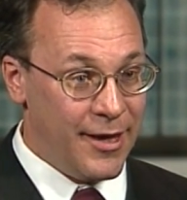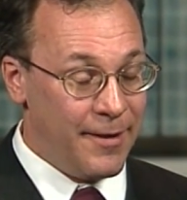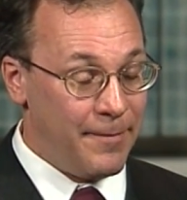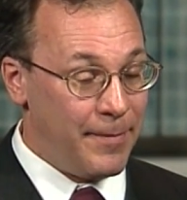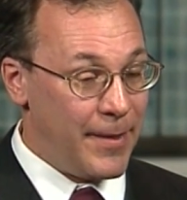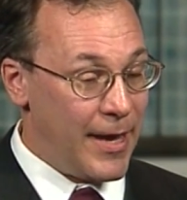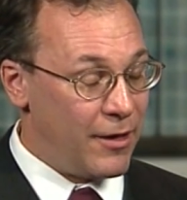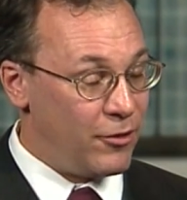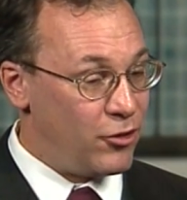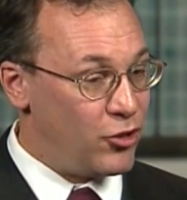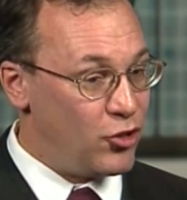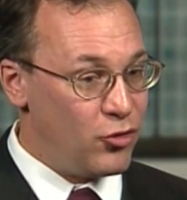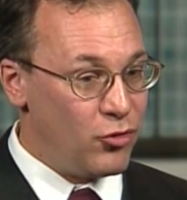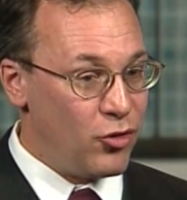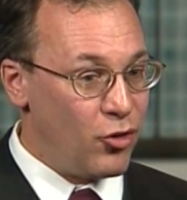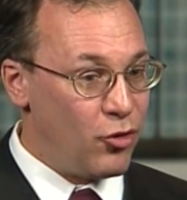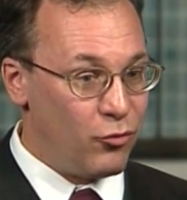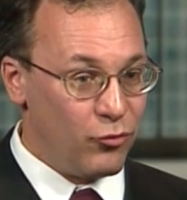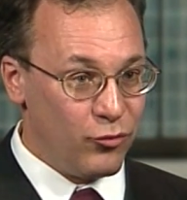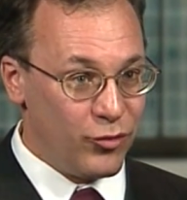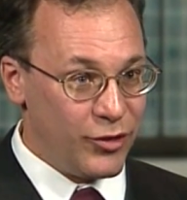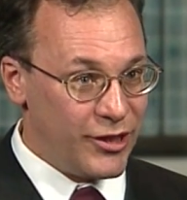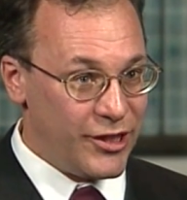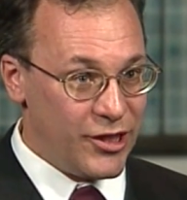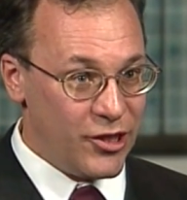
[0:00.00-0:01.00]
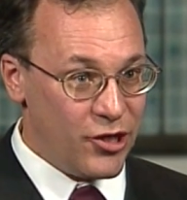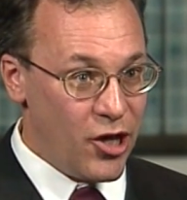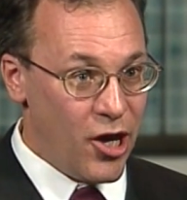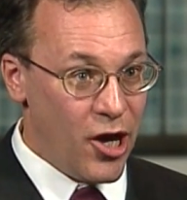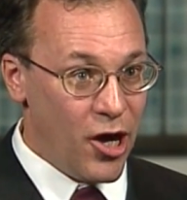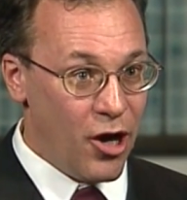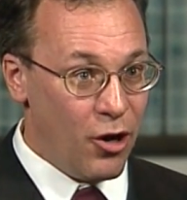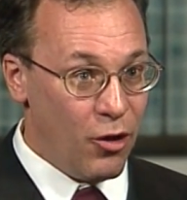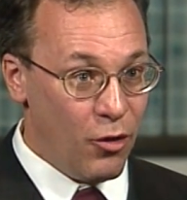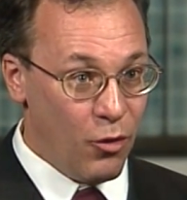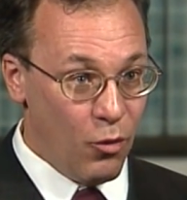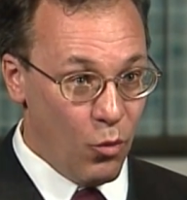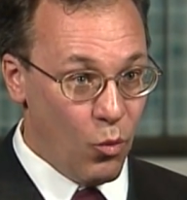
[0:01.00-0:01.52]
Now, you don't really
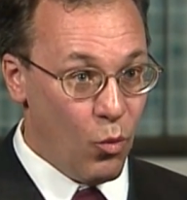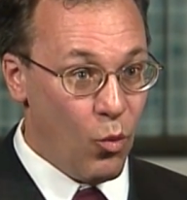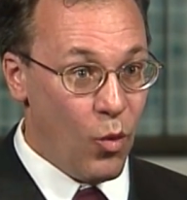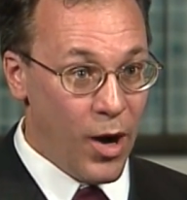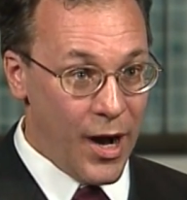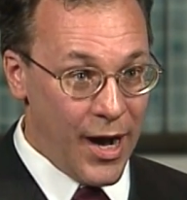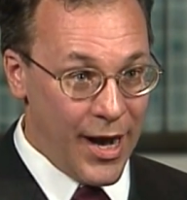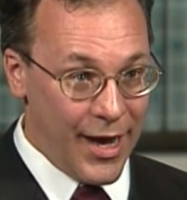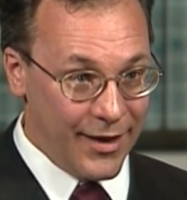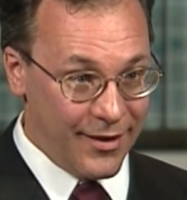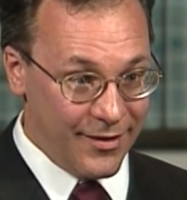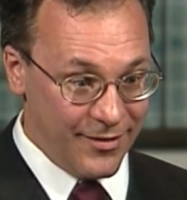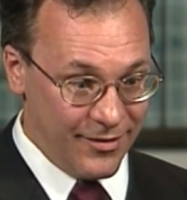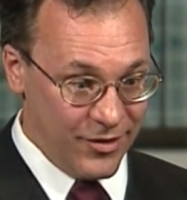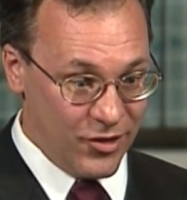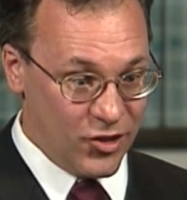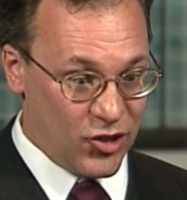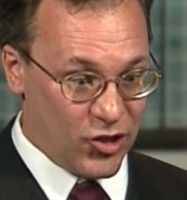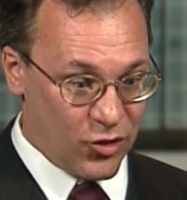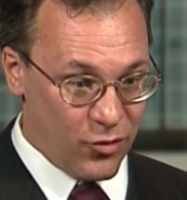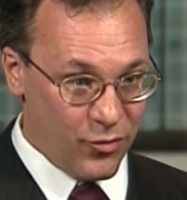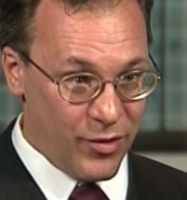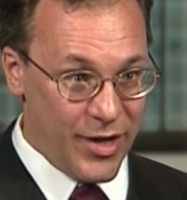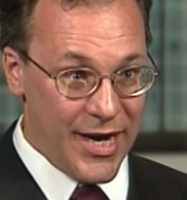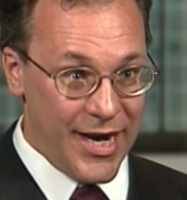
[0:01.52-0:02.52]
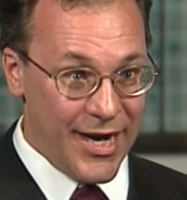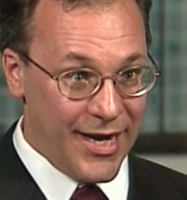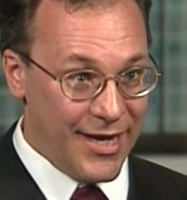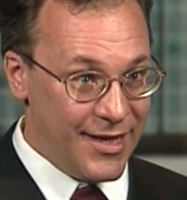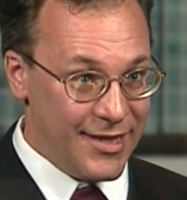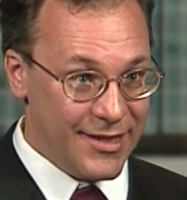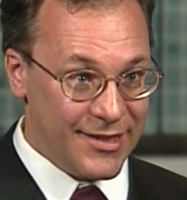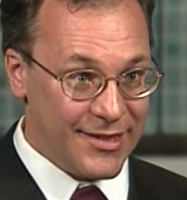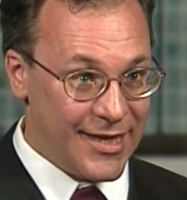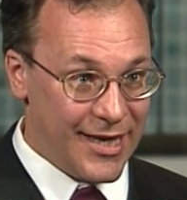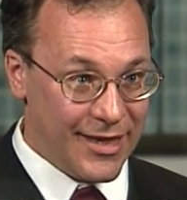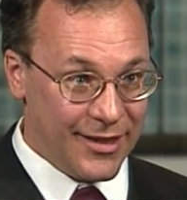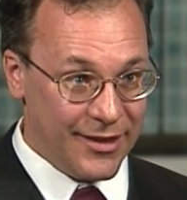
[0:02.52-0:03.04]
know what the screen
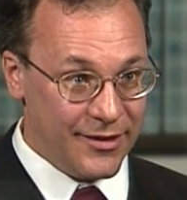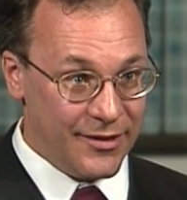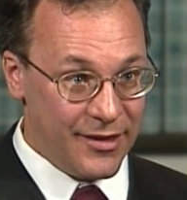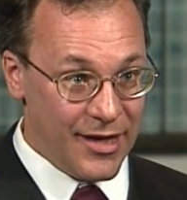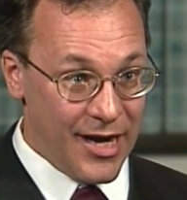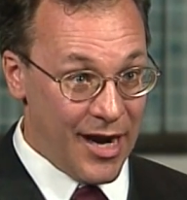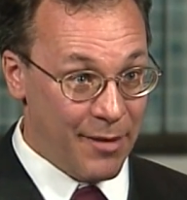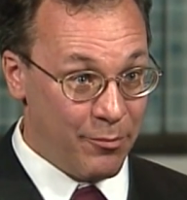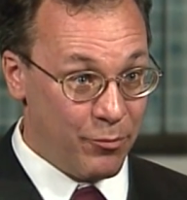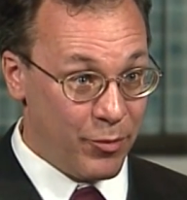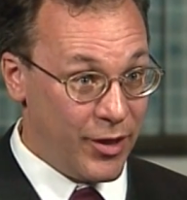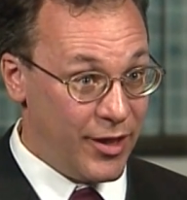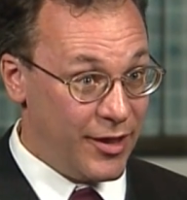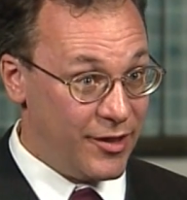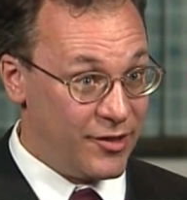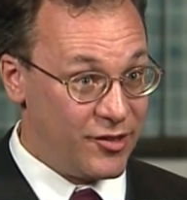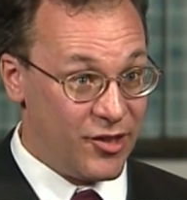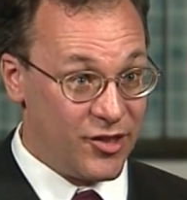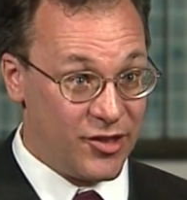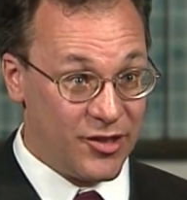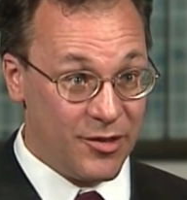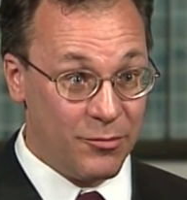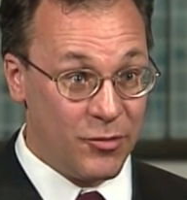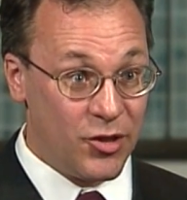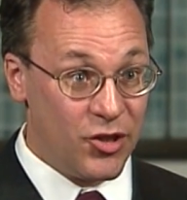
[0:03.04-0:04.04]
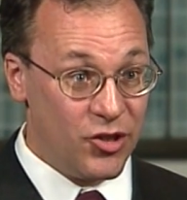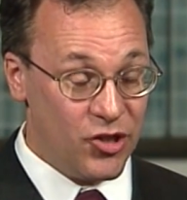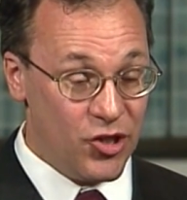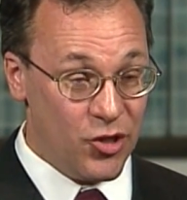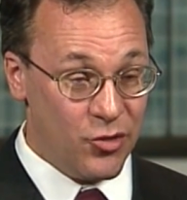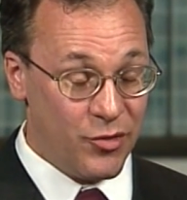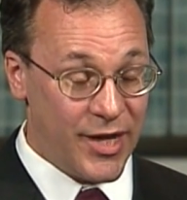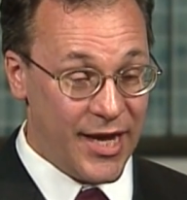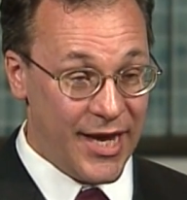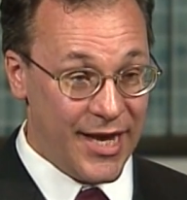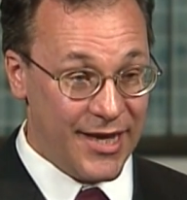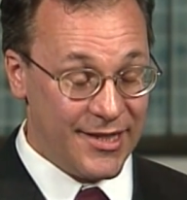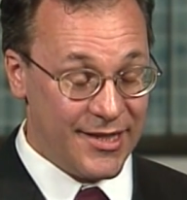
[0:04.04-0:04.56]
is telling the operating system because you
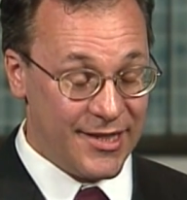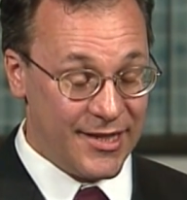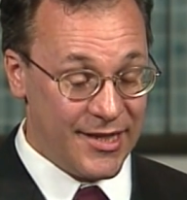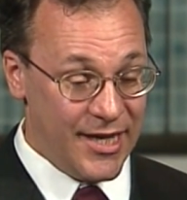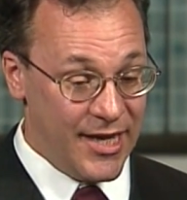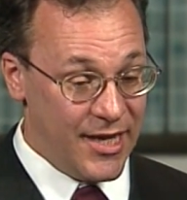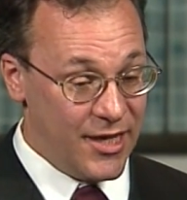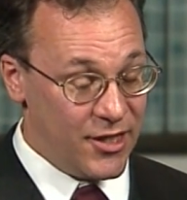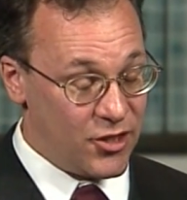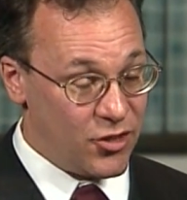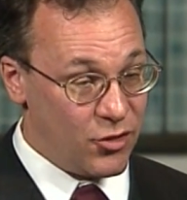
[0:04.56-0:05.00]
can't see it.